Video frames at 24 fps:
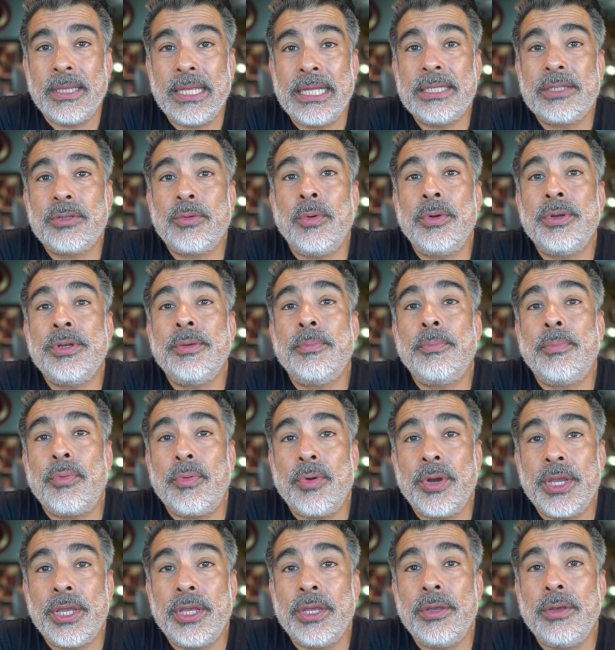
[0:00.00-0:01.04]
that's going to
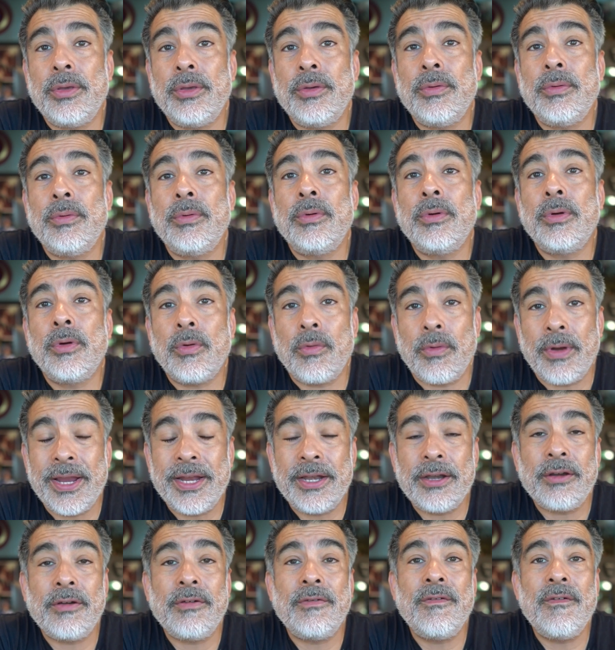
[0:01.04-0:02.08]
bring you
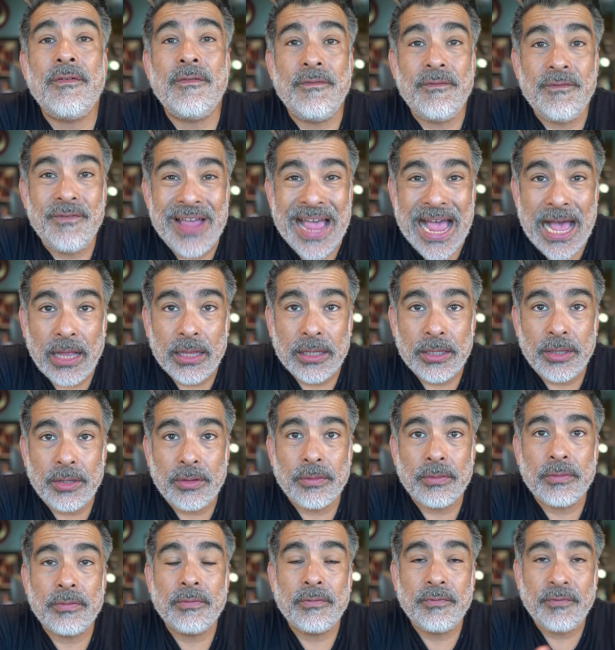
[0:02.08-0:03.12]
greater
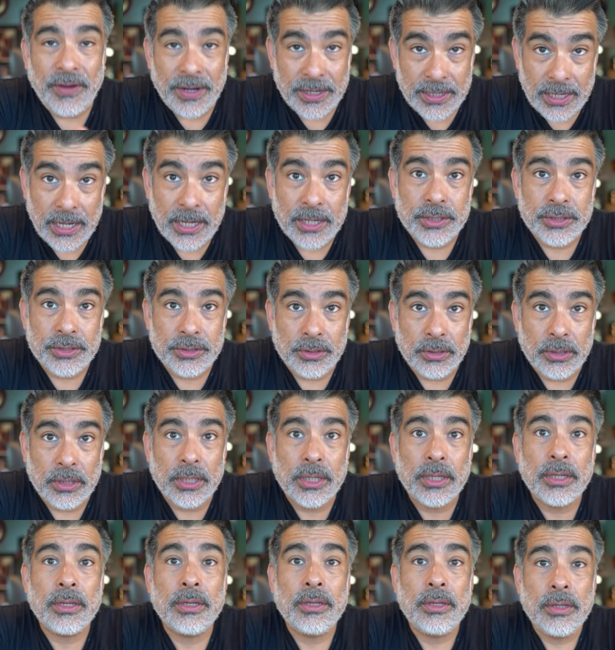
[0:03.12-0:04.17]
value
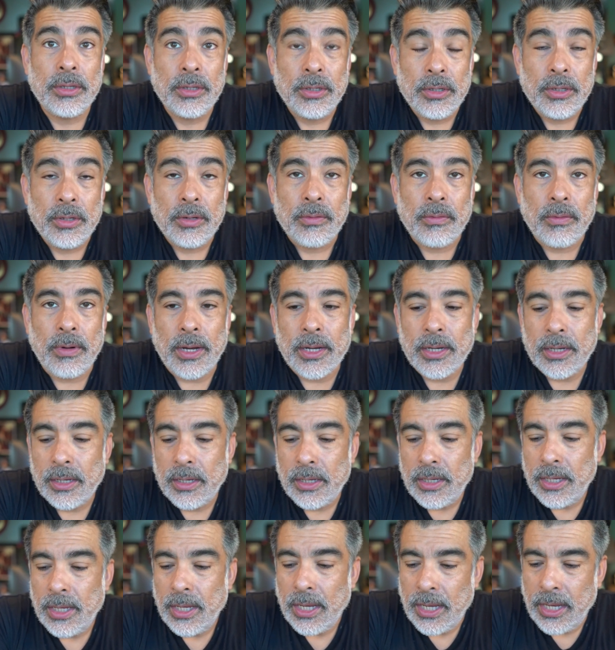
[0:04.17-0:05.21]
financially, right?
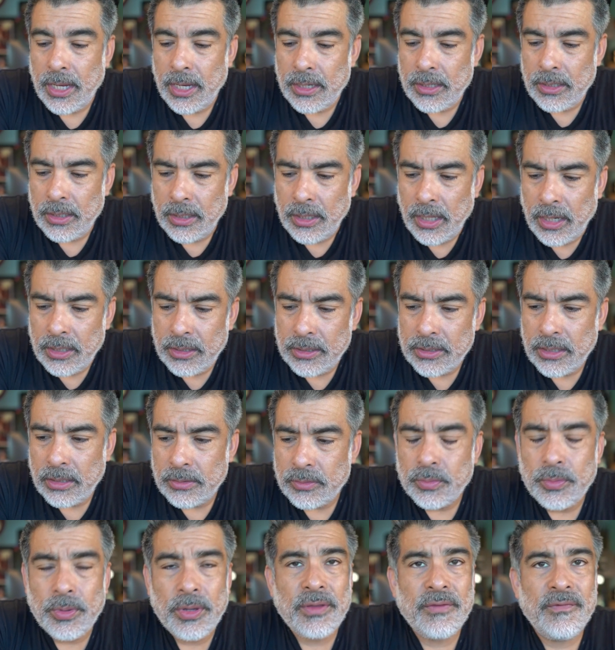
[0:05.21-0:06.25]
And a lot of the
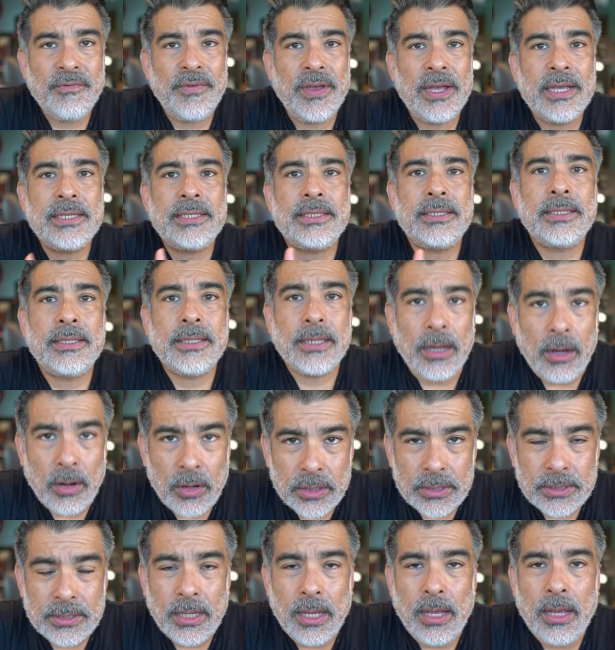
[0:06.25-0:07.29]
times we invest our
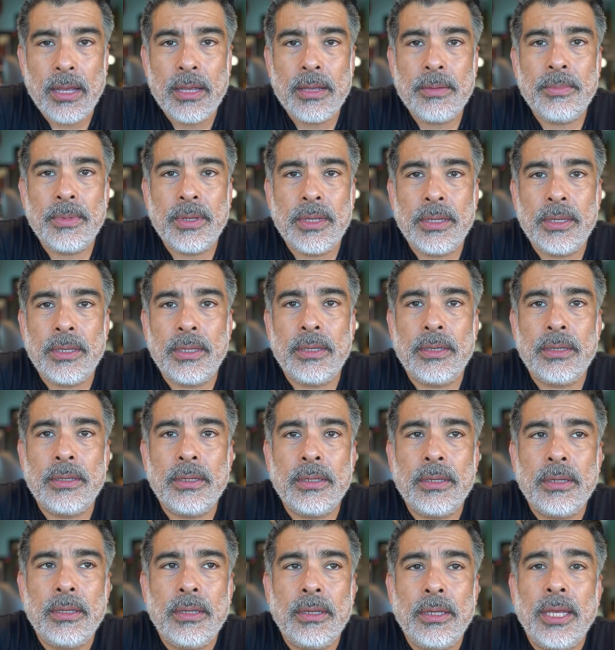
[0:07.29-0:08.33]
time
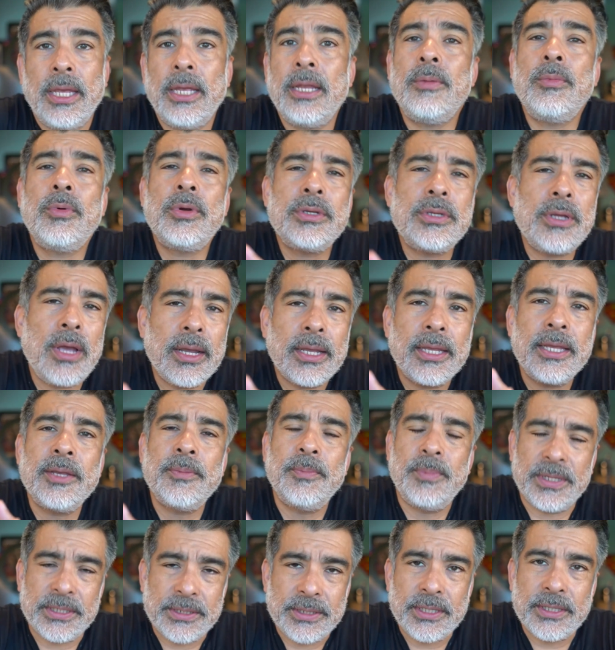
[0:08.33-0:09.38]
in, and we're talking
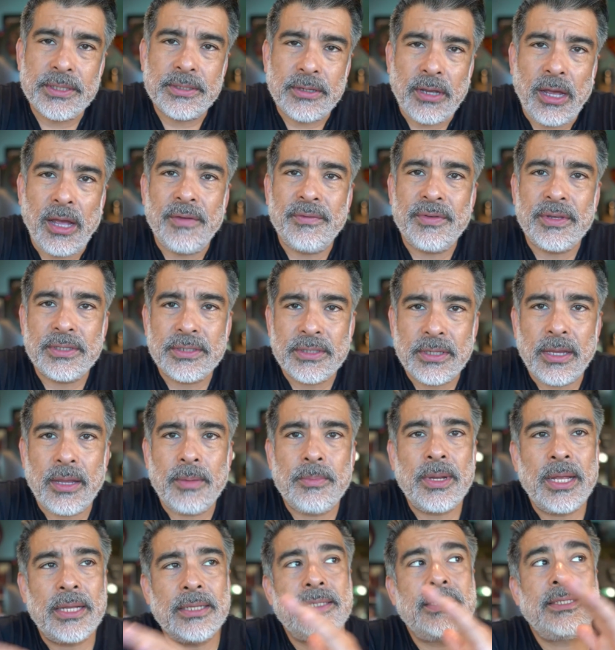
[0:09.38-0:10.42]
business, obviously. I'm
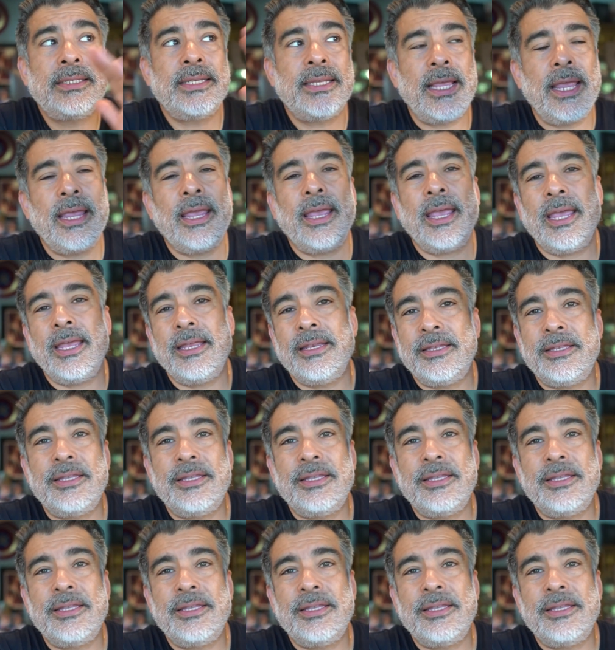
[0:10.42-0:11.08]
not saying, hey,